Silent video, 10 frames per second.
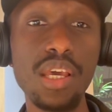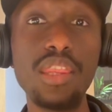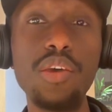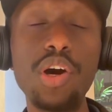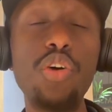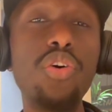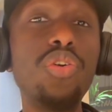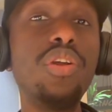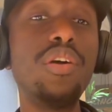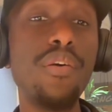They were
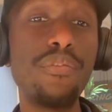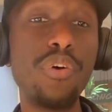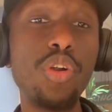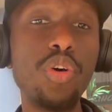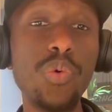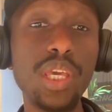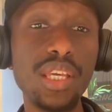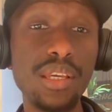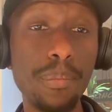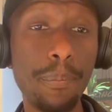all
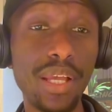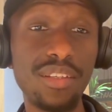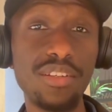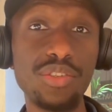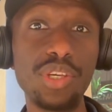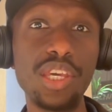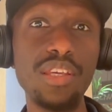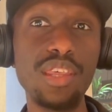following patterns, okay?